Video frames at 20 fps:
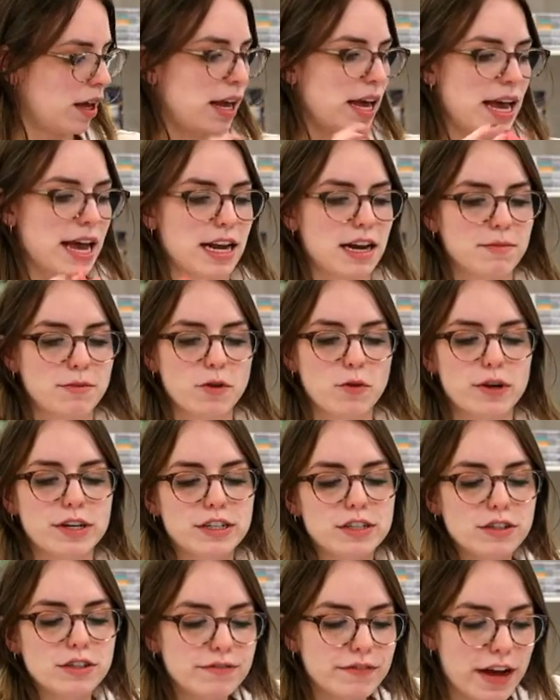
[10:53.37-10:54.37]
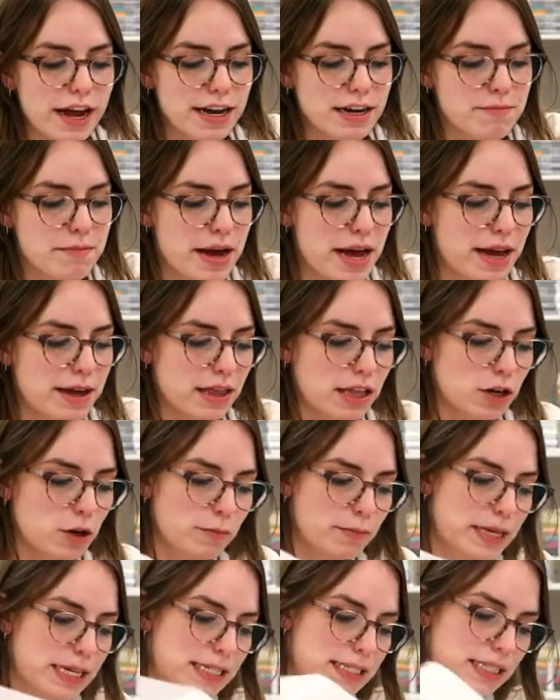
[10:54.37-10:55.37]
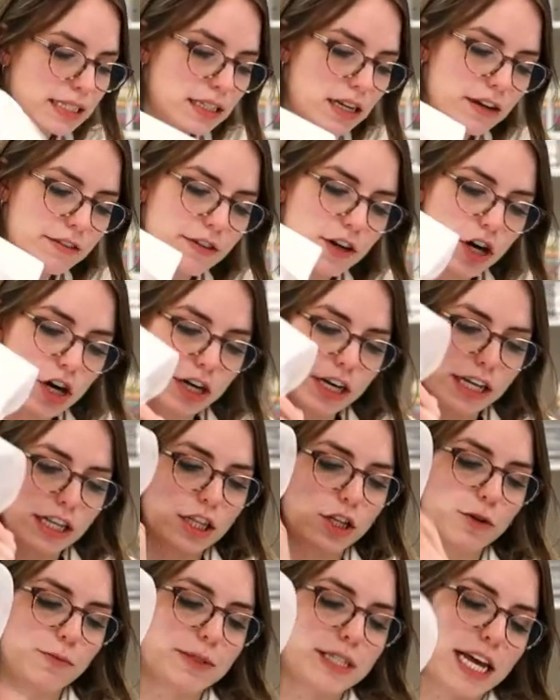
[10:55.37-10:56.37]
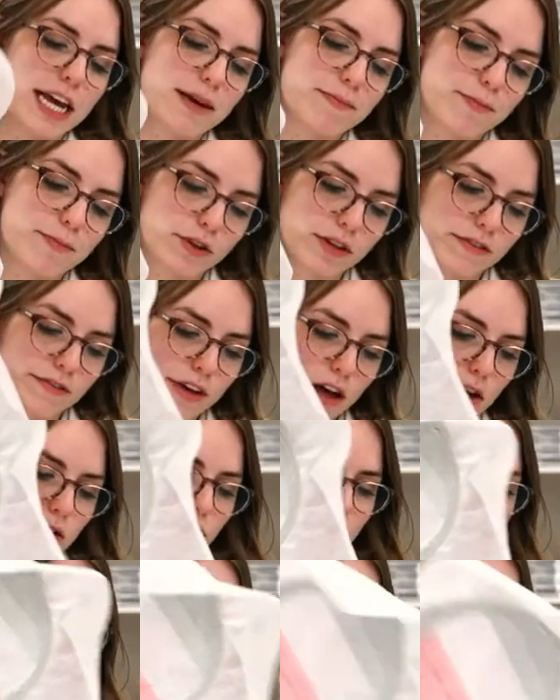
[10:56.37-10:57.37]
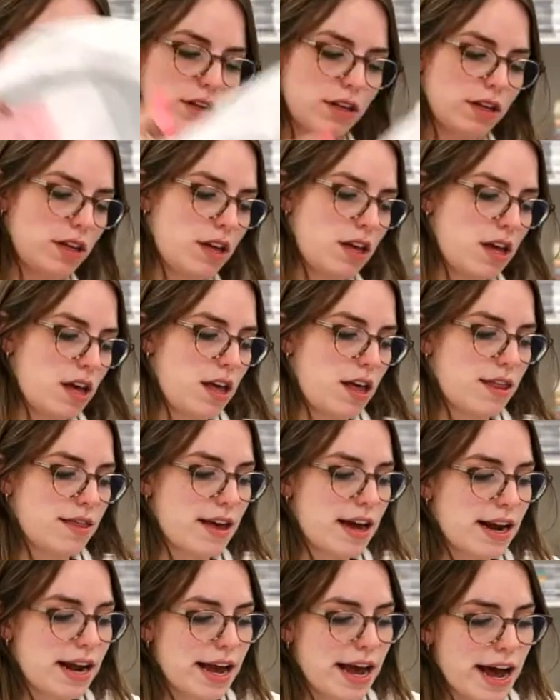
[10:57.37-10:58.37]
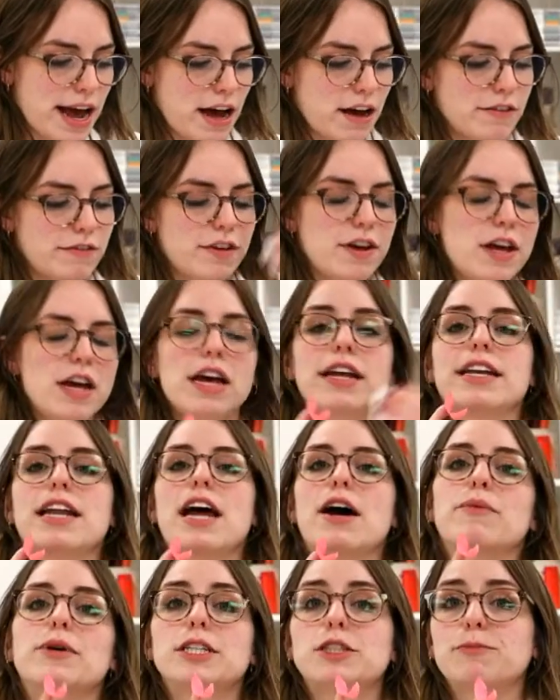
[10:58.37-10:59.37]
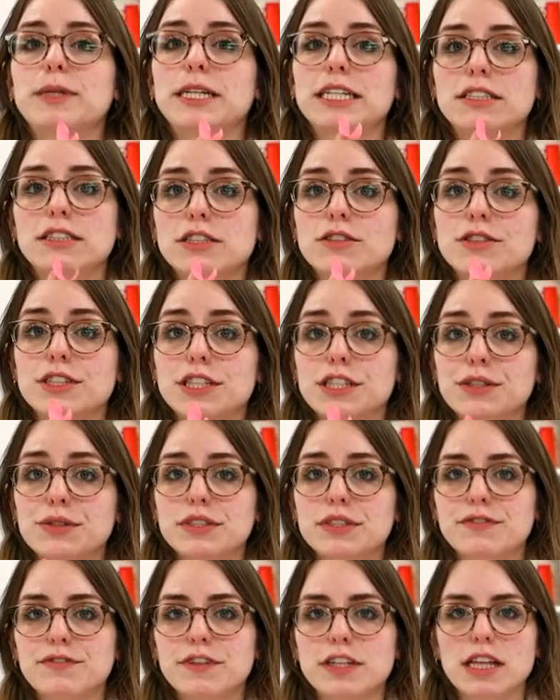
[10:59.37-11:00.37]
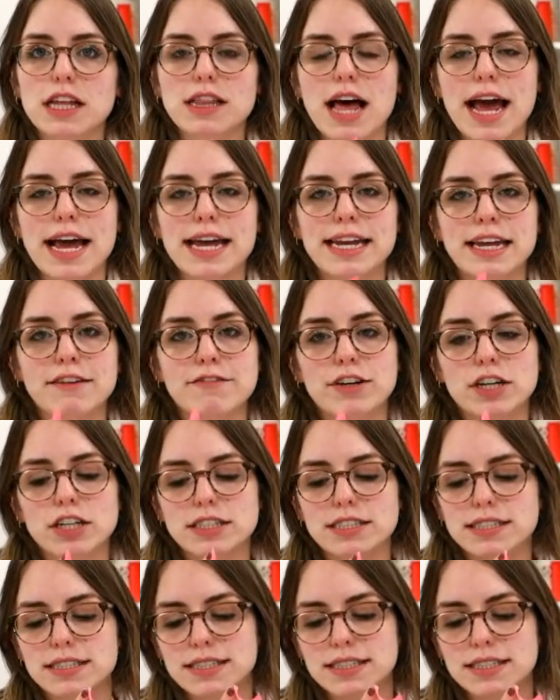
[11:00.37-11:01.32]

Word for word: and I'm going to find my little pieces of hook and loop tape or the Velcro that I have. Now which piece you use for the lining versus